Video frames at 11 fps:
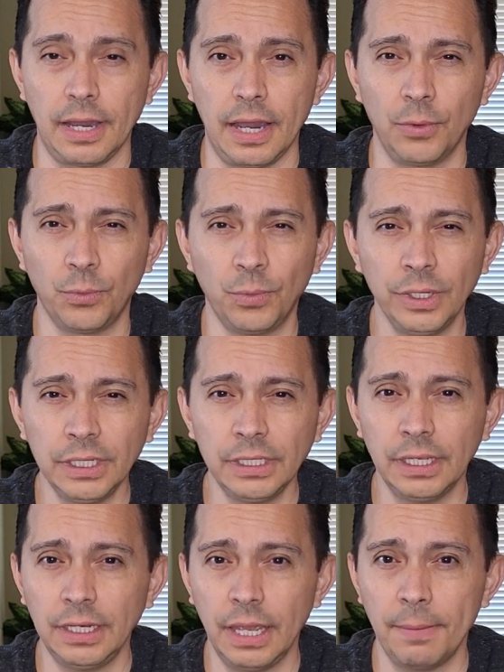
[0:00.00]
I really
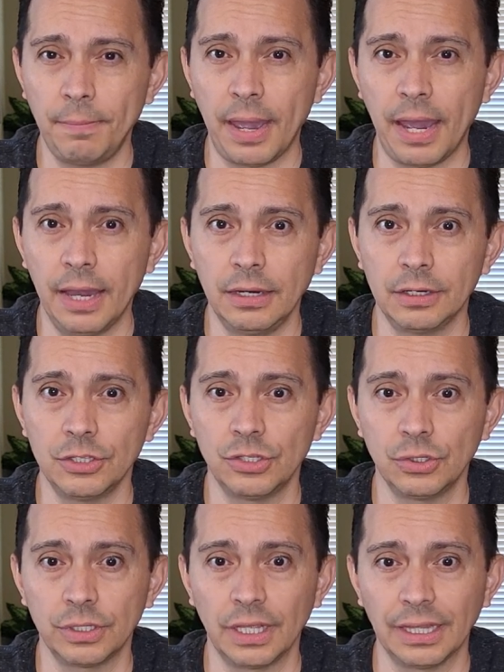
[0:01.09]
didn't get bad
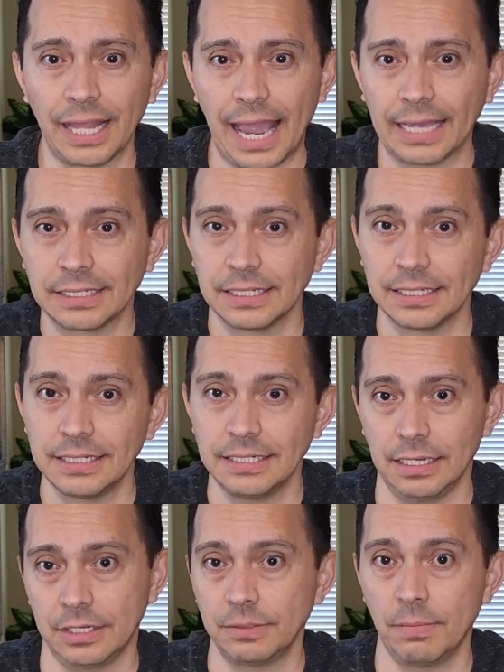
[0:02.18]
until the last
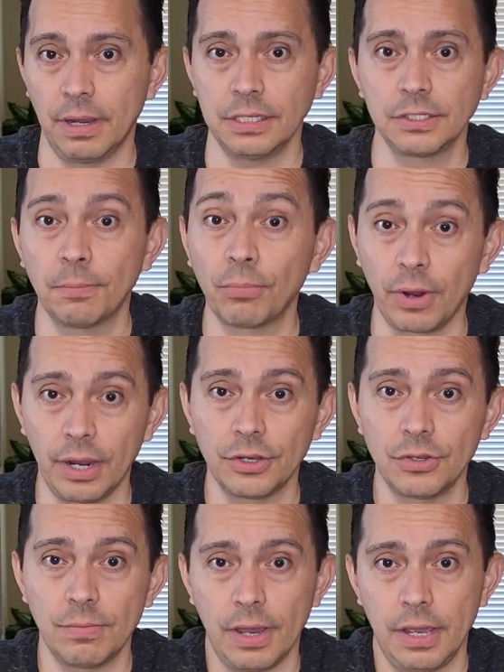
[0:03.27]
6 months prior
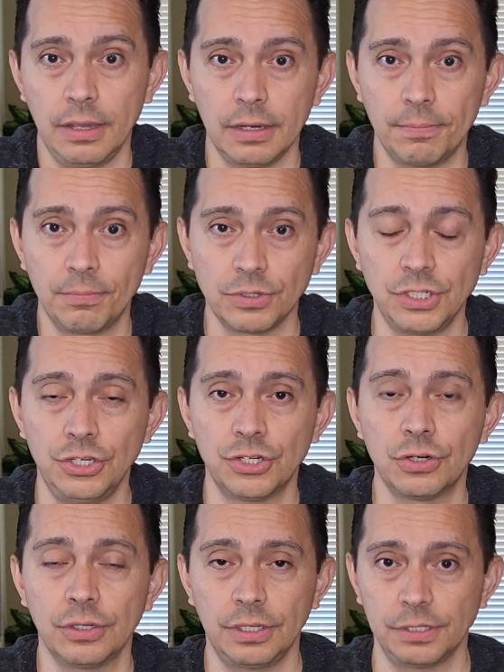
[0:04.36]
to my
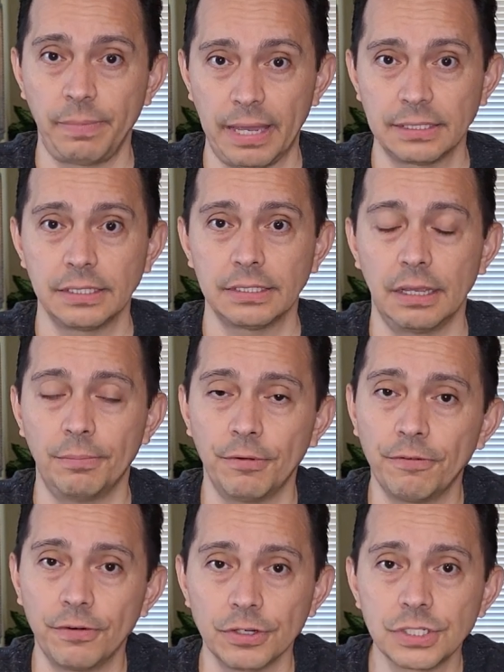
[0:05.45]
procedure this past December
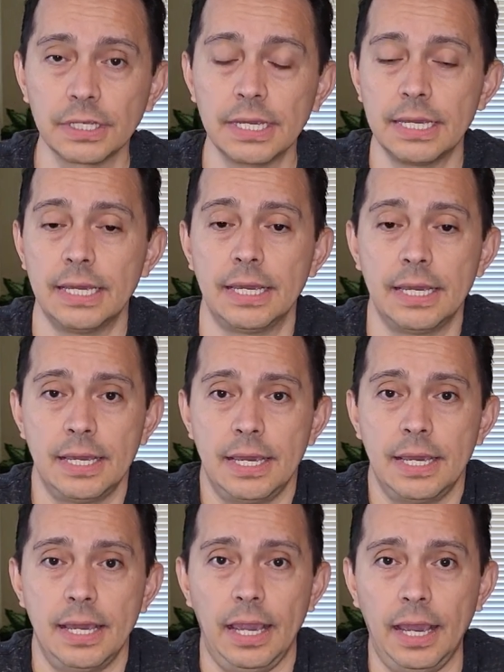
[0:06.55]
1st.
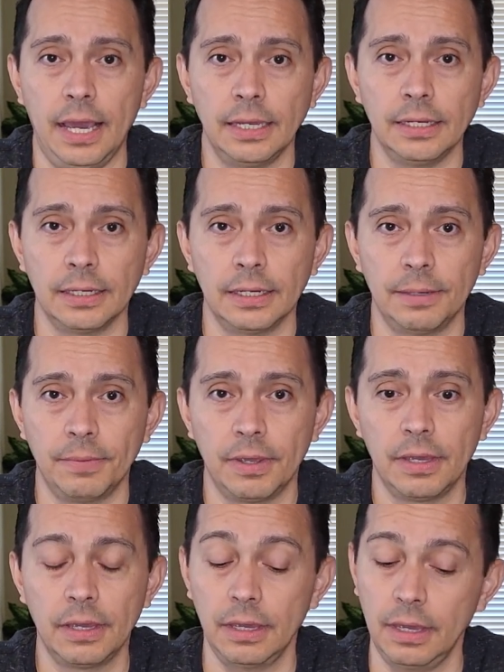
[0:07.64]
And
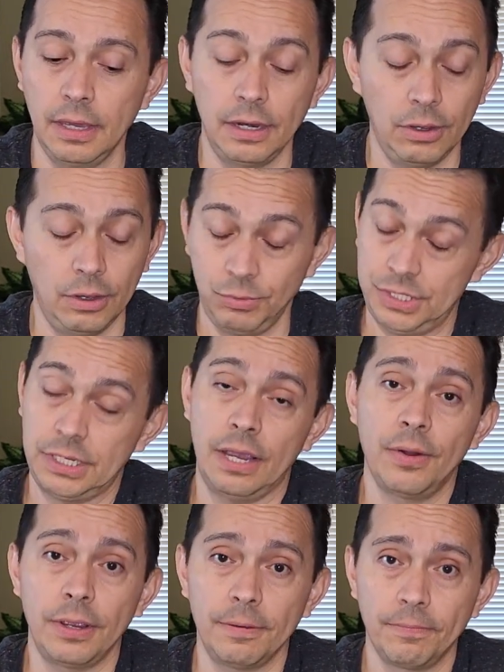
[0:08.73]
it was
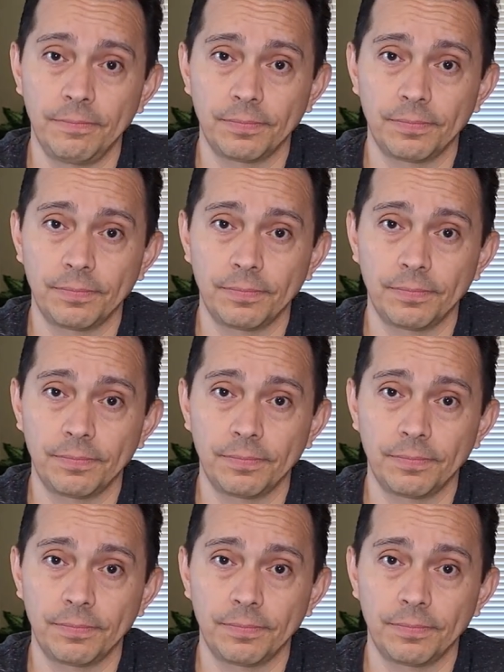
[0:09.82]
scary.